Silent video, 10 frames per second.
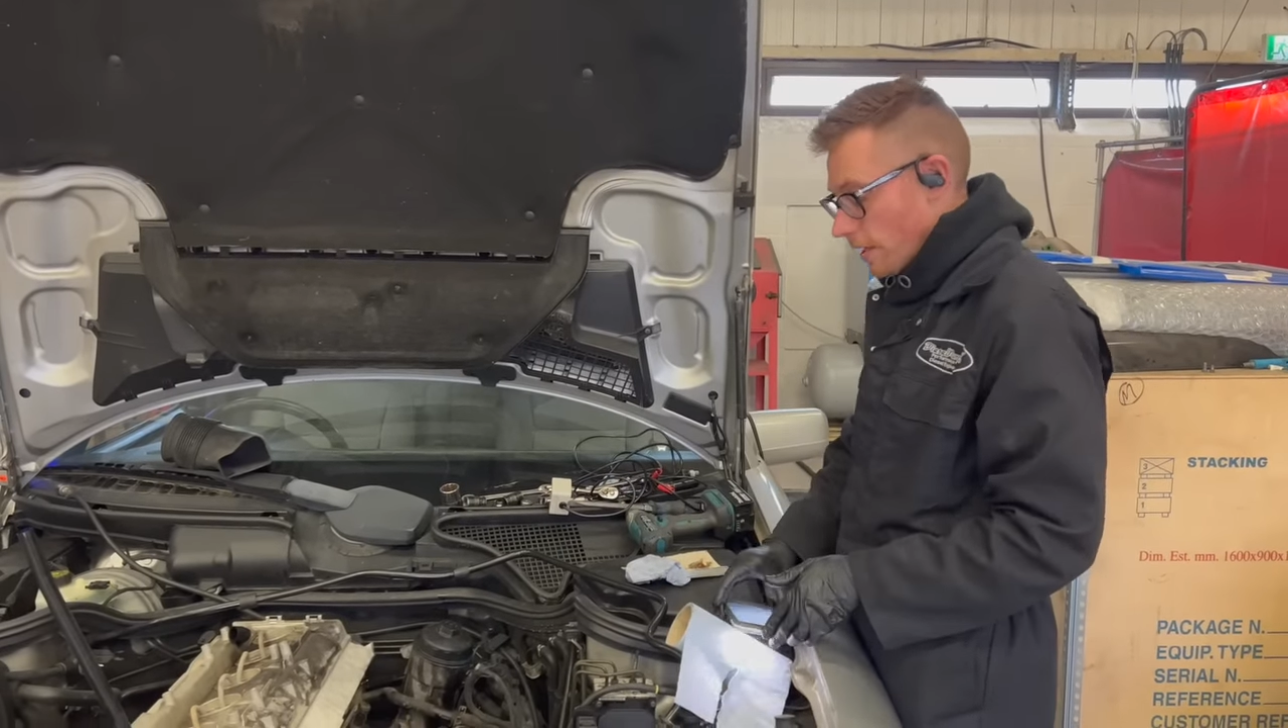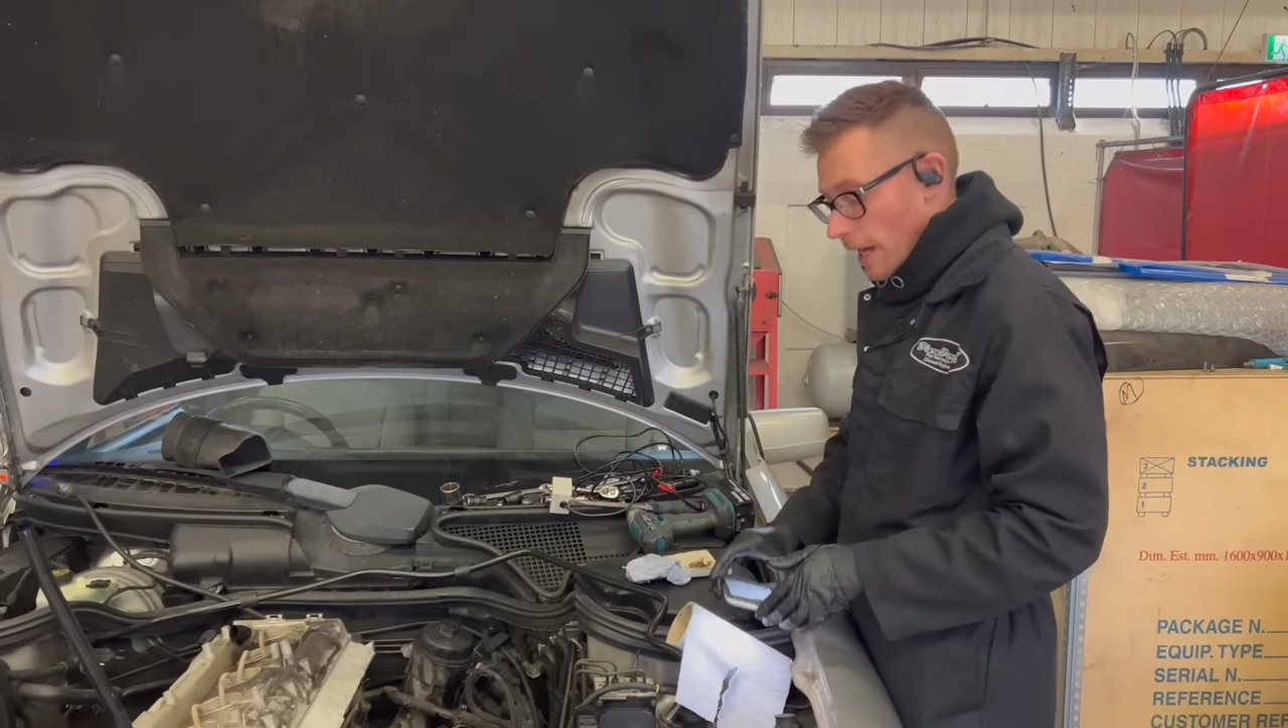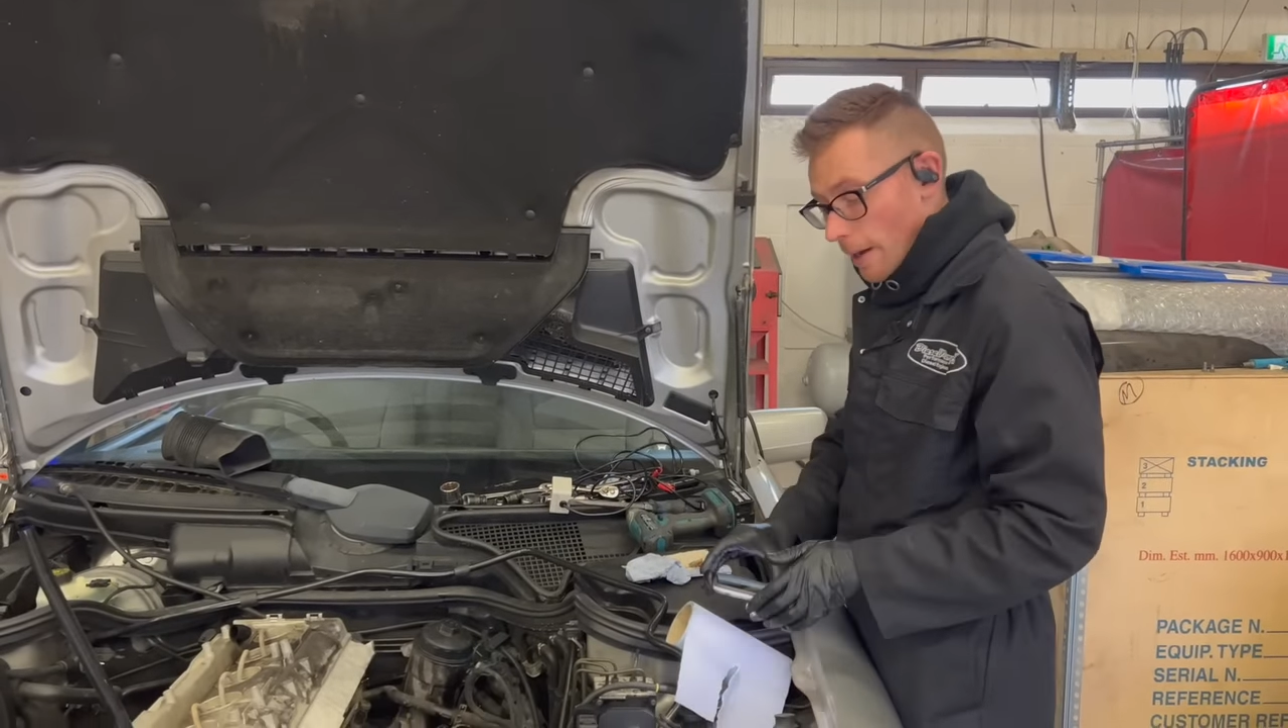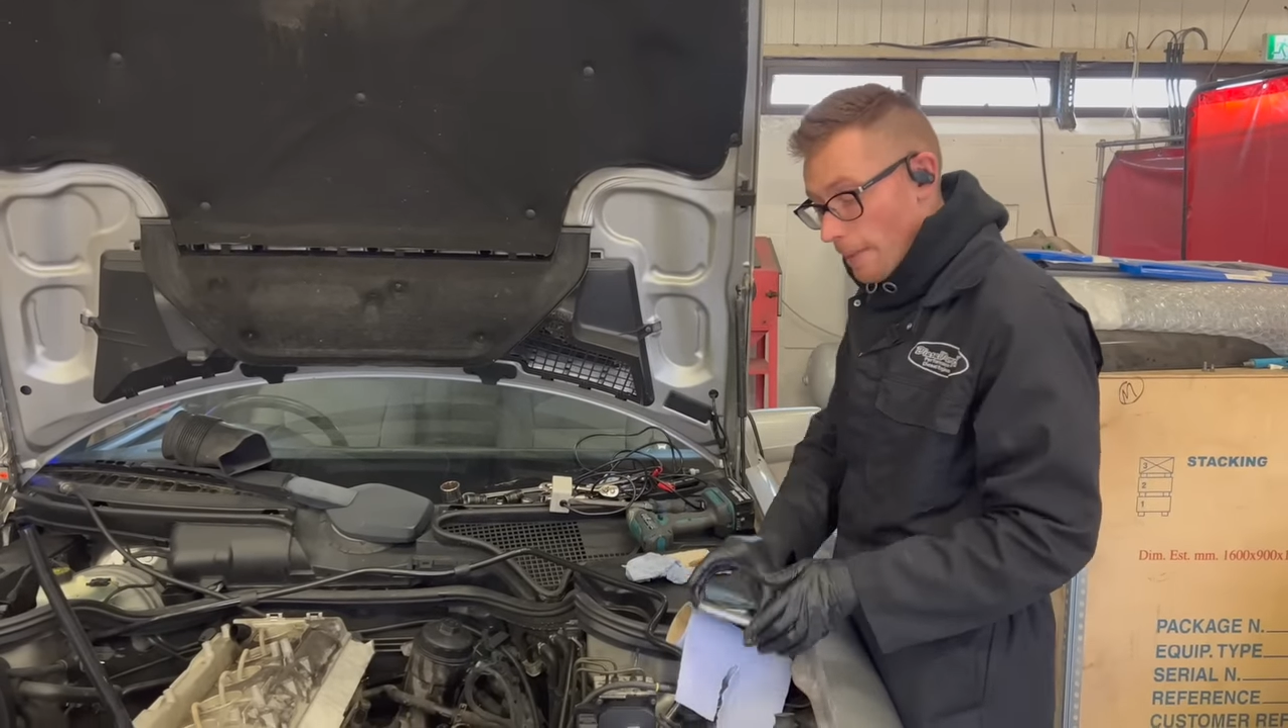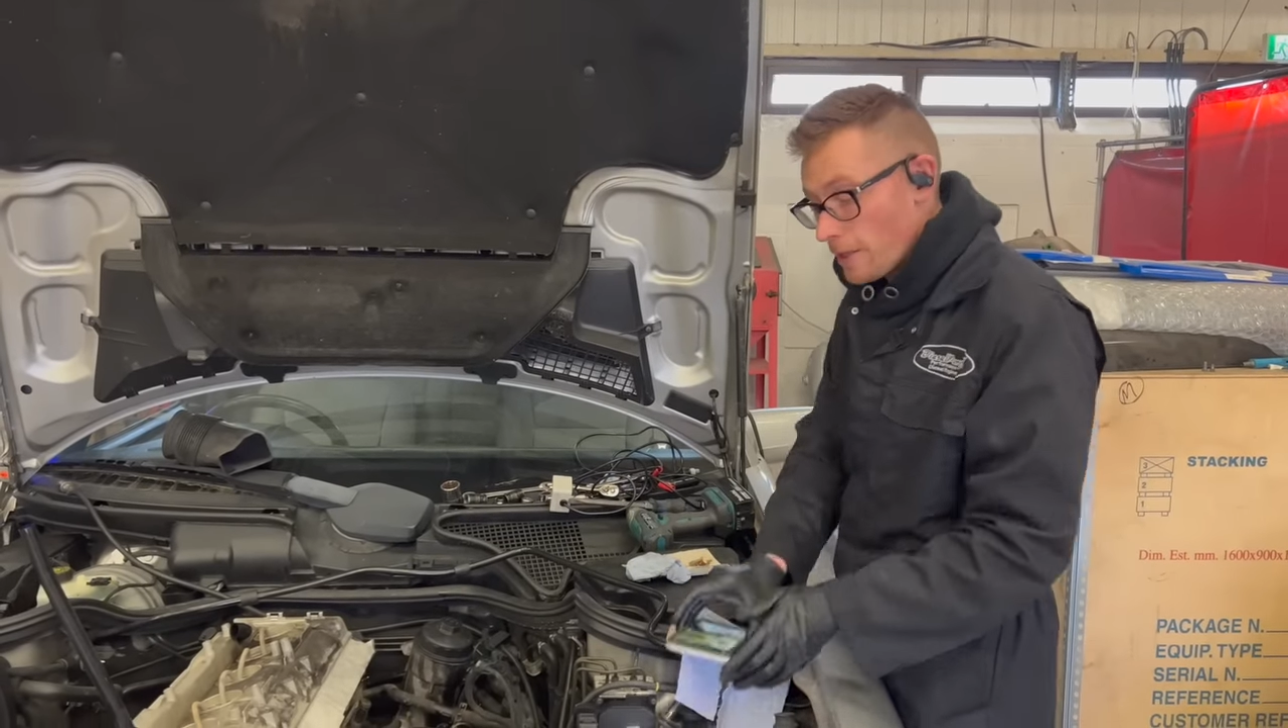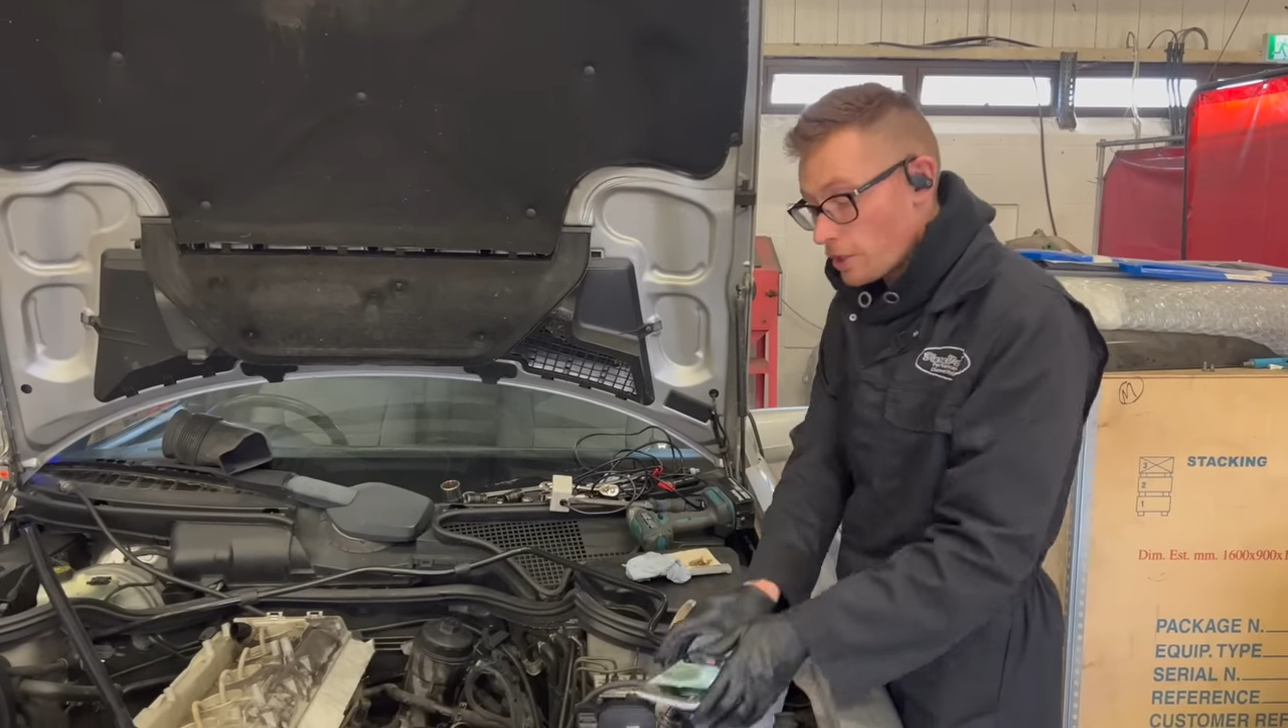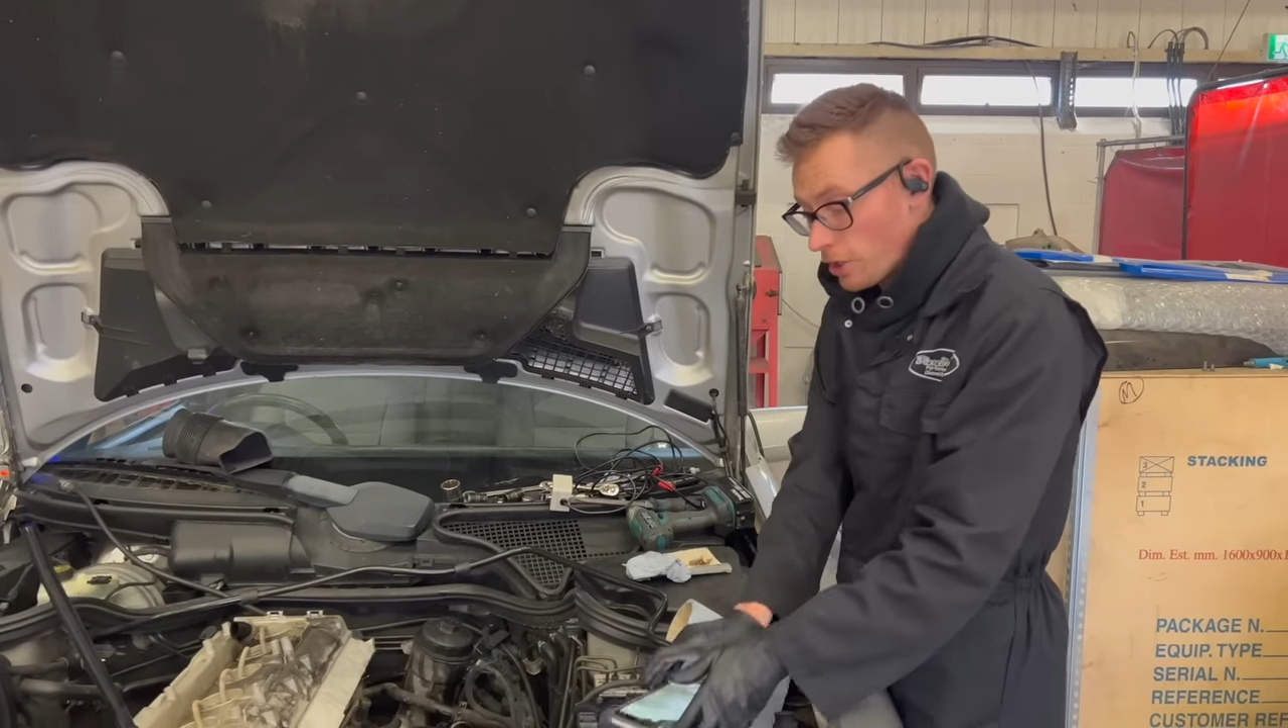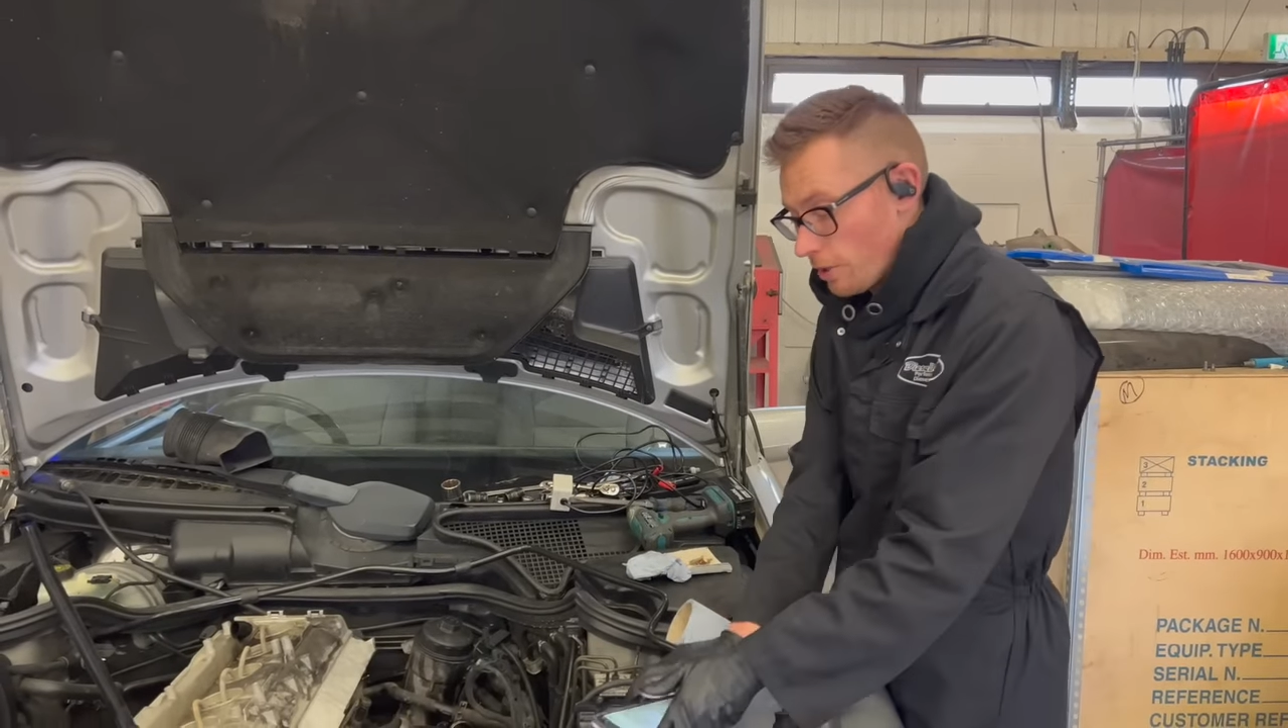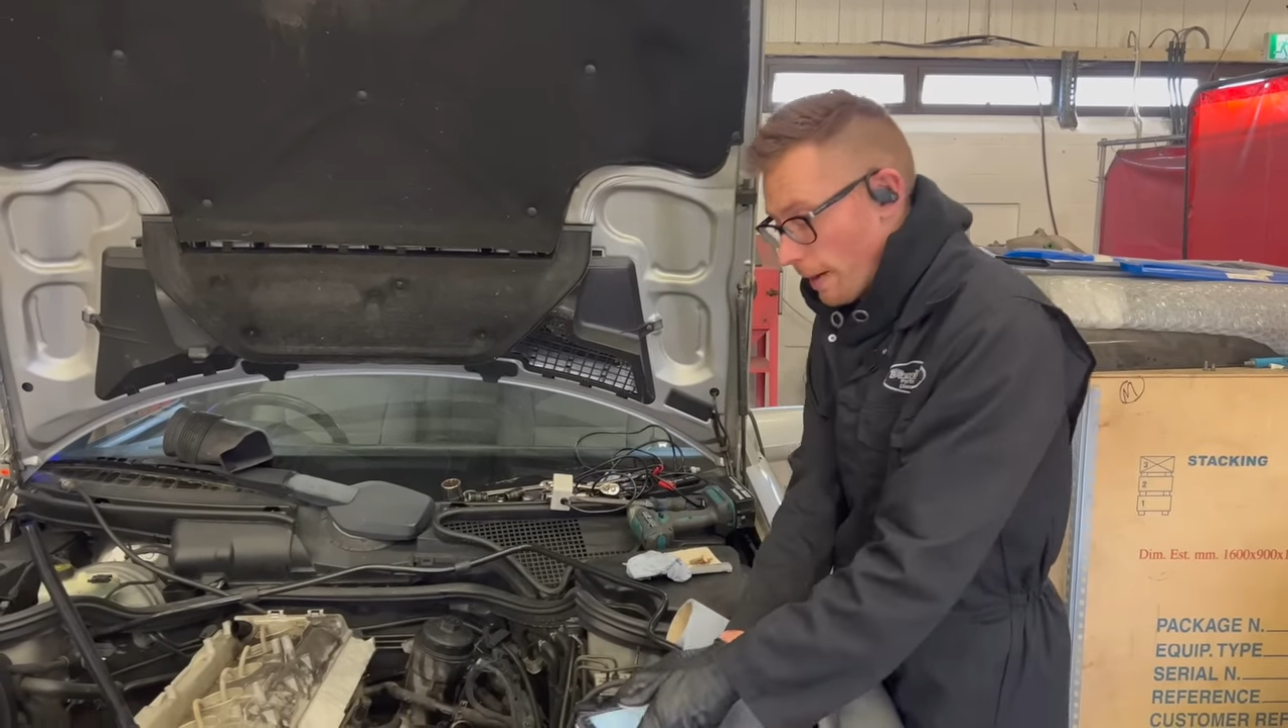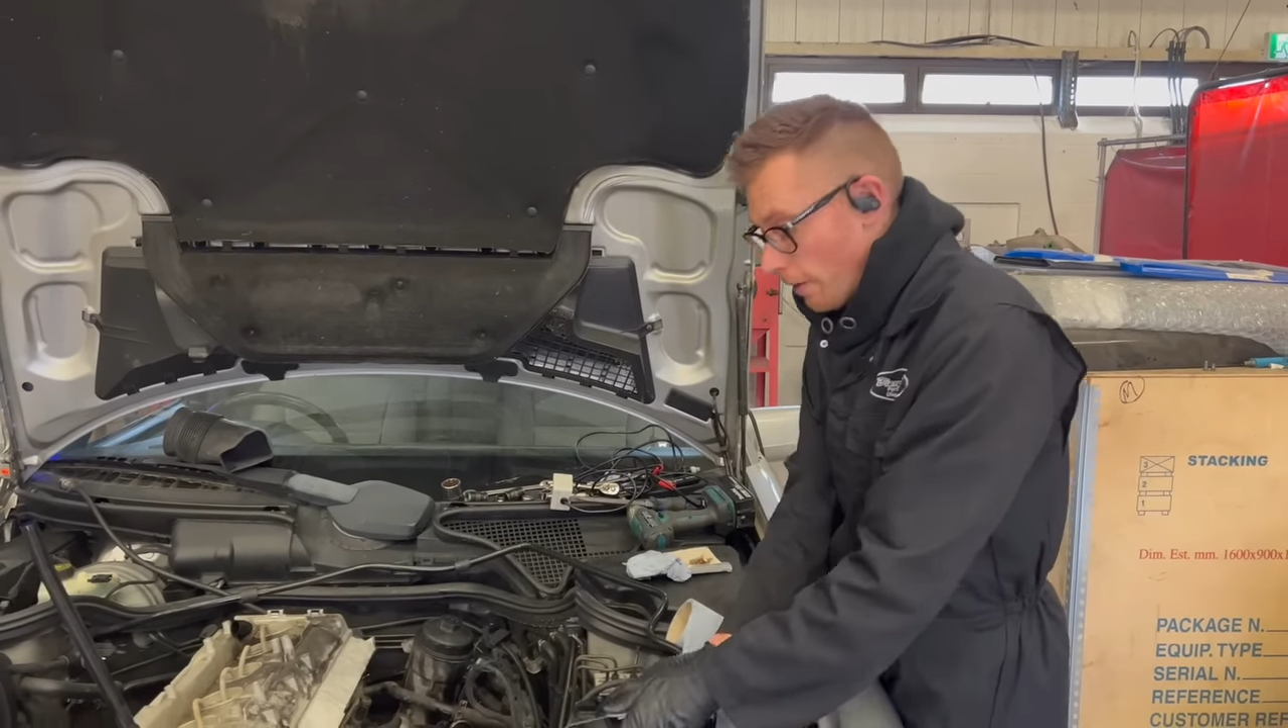I
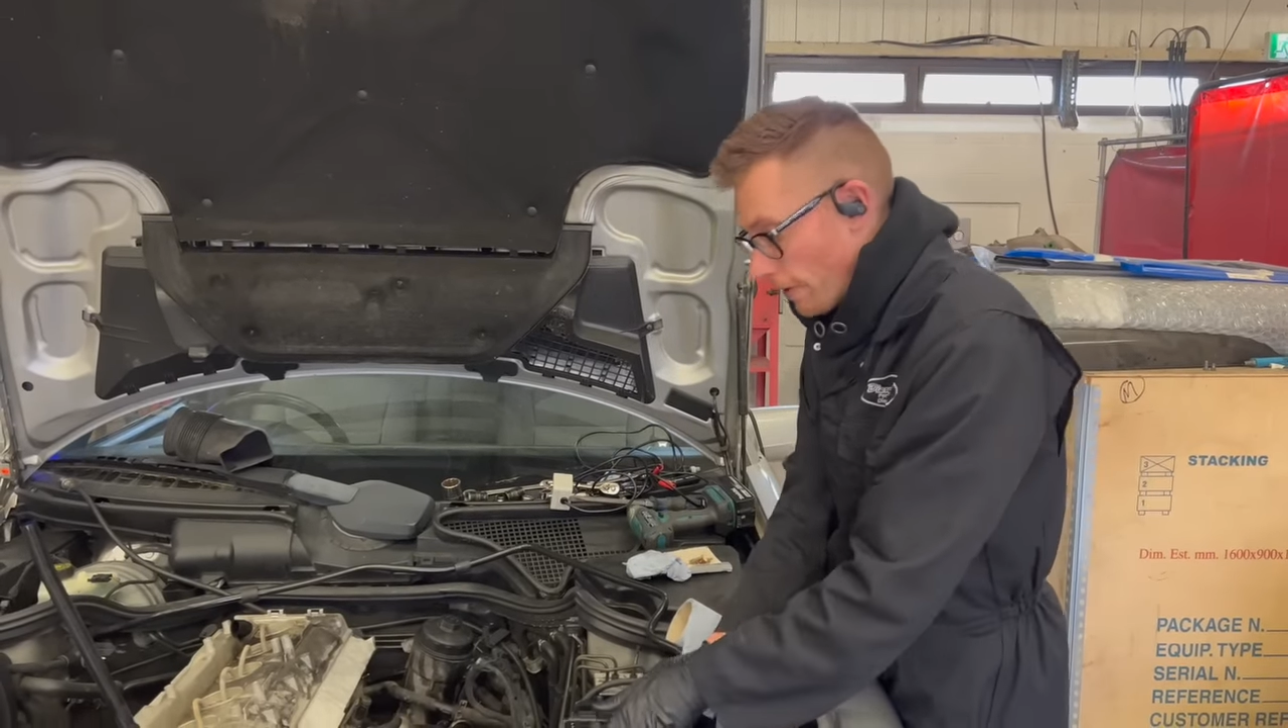mentioned about